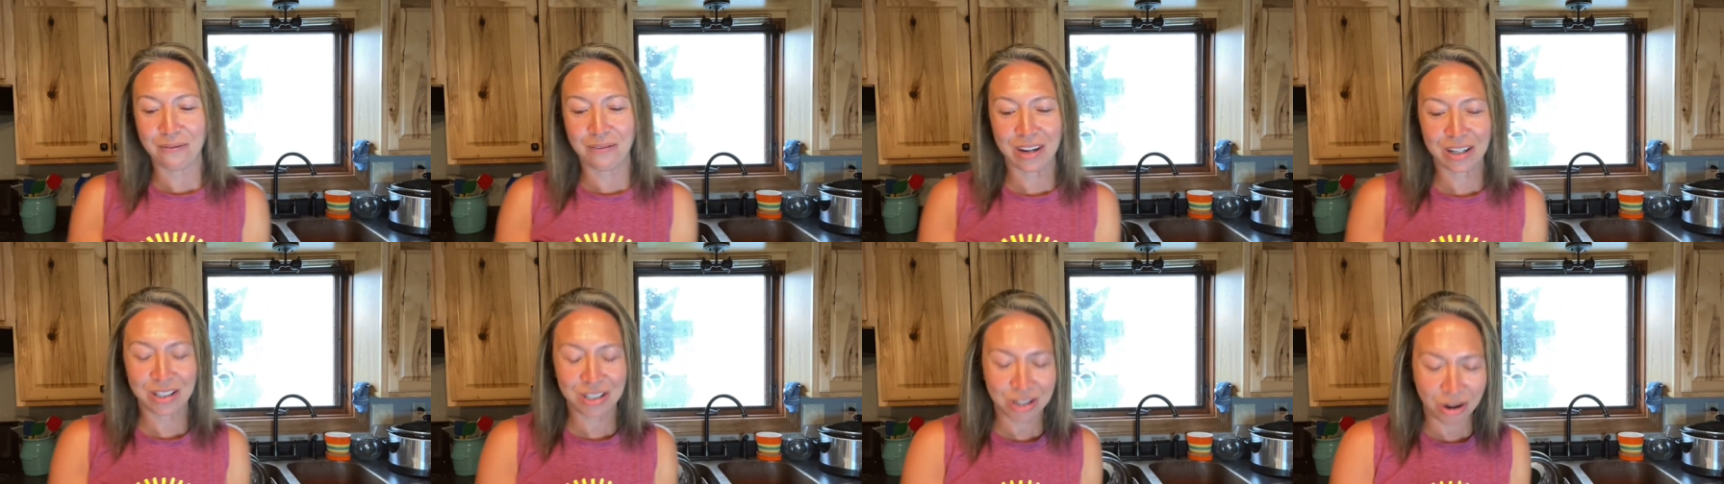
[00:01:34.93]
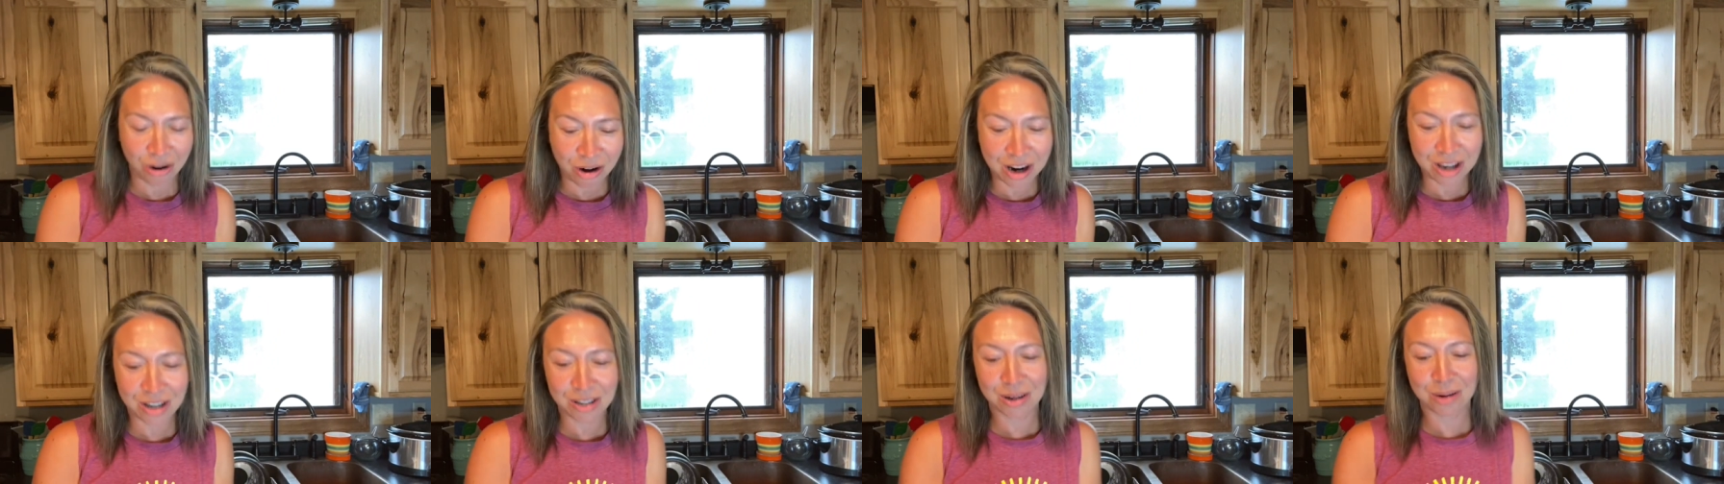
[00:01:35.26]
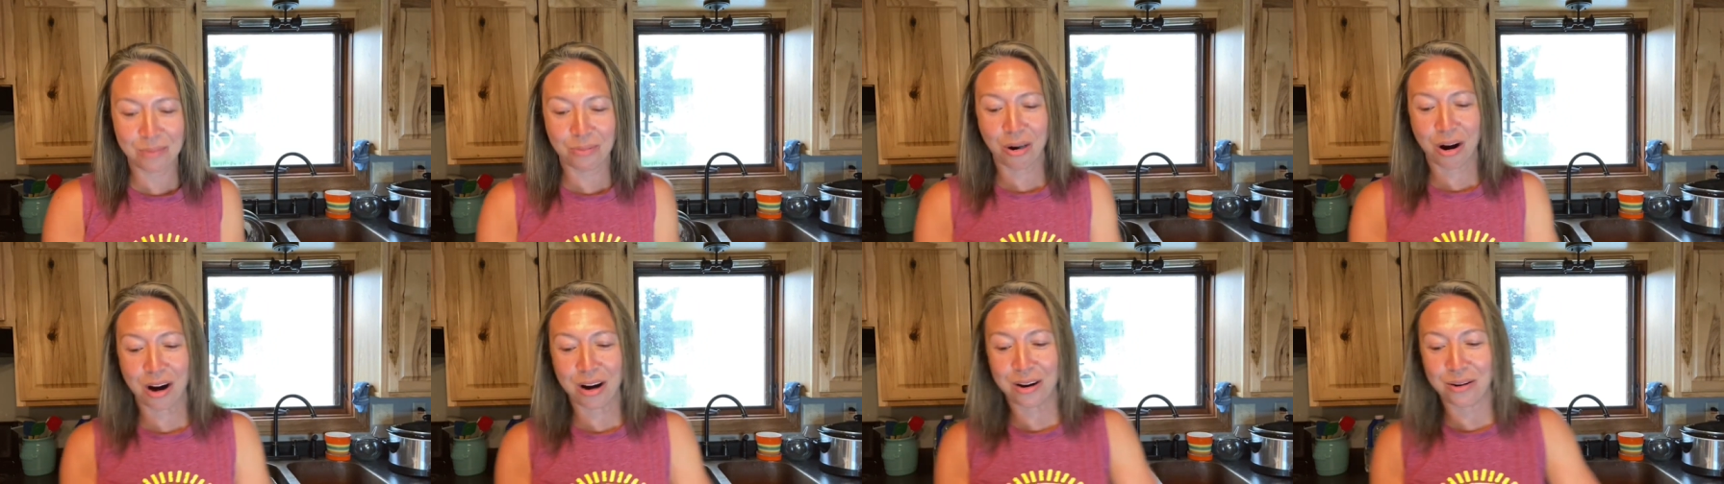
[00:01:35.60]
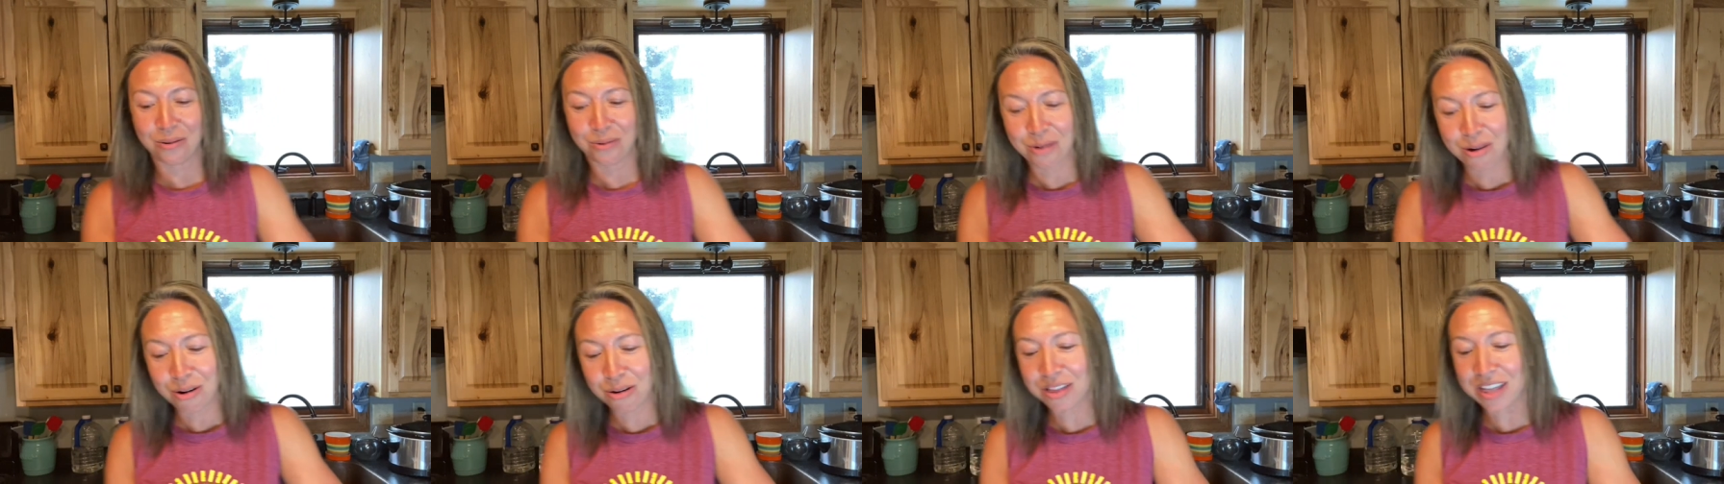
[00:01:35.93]
Victoria, good morning.
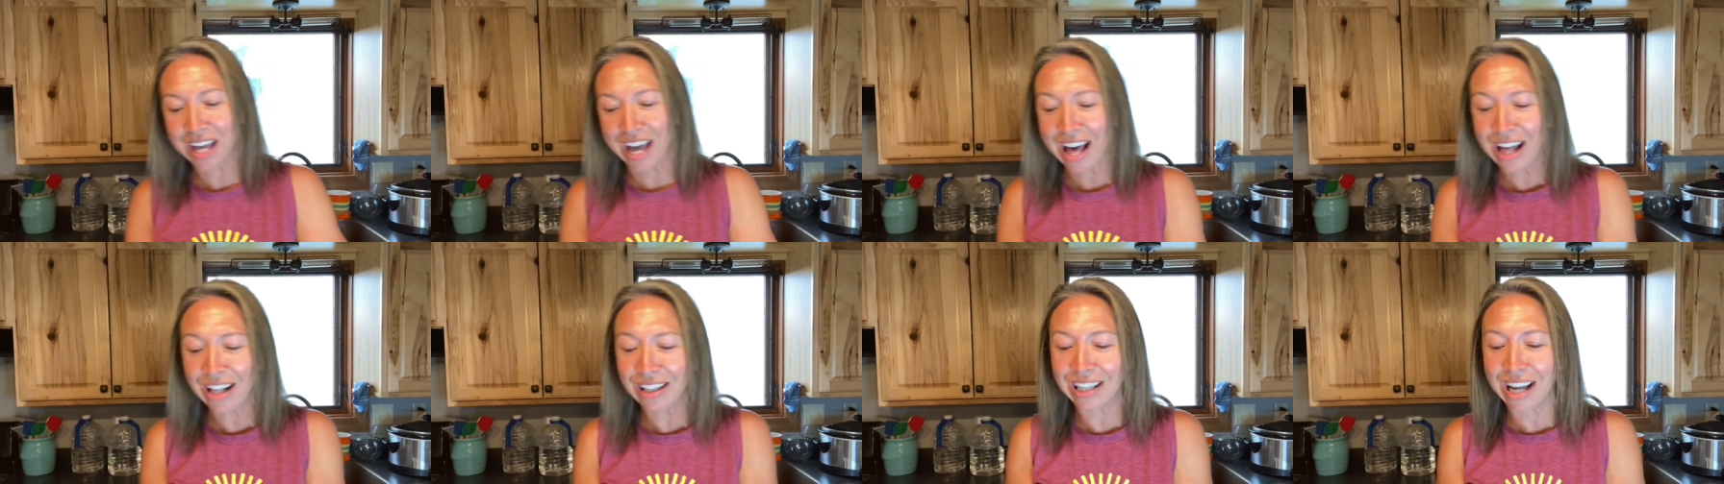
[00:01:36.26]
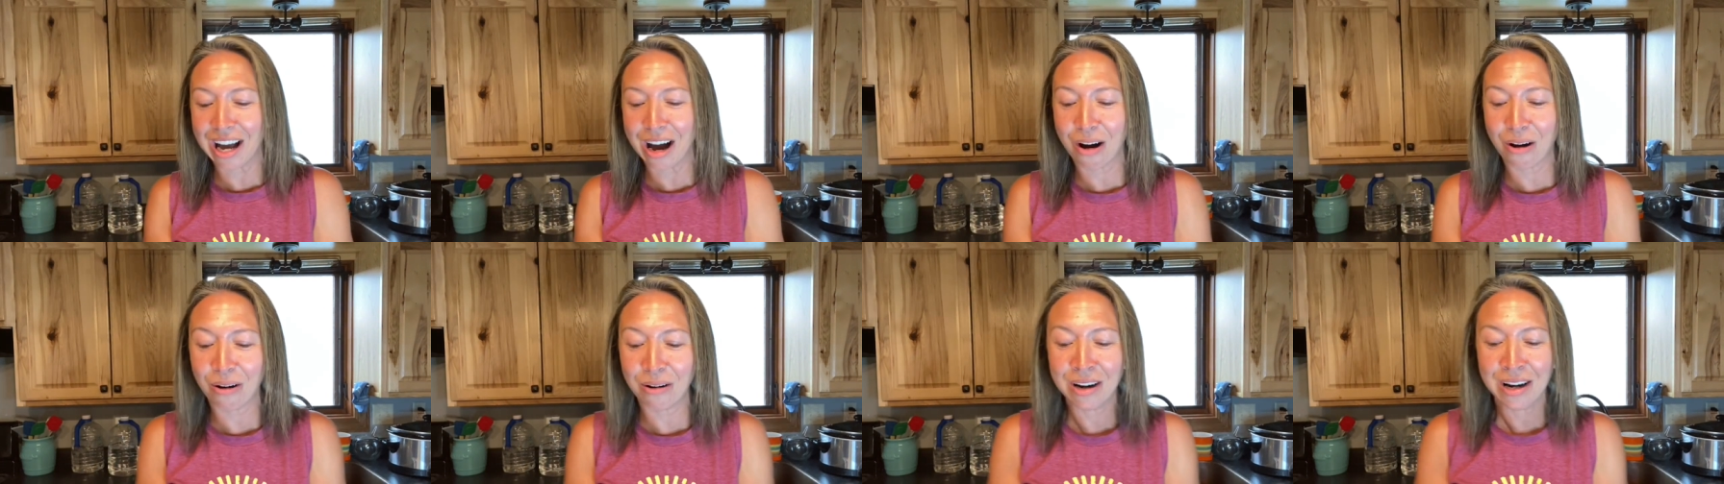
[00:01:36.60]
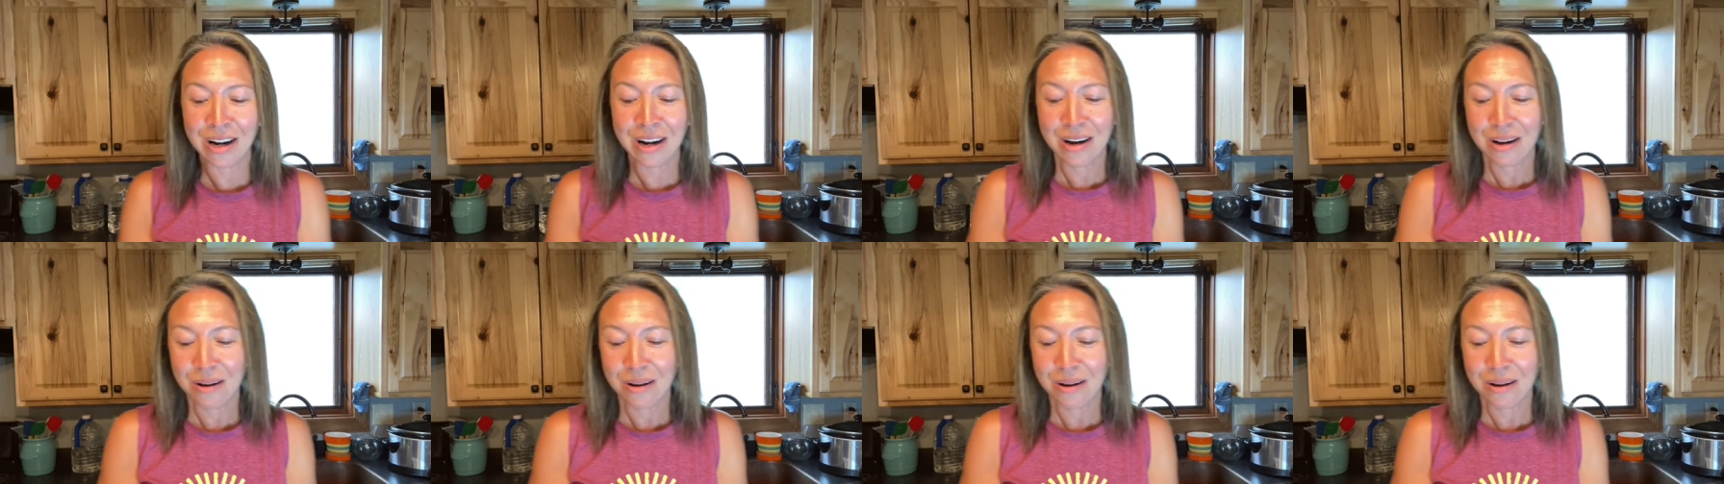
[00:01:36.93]
Ruth, hello.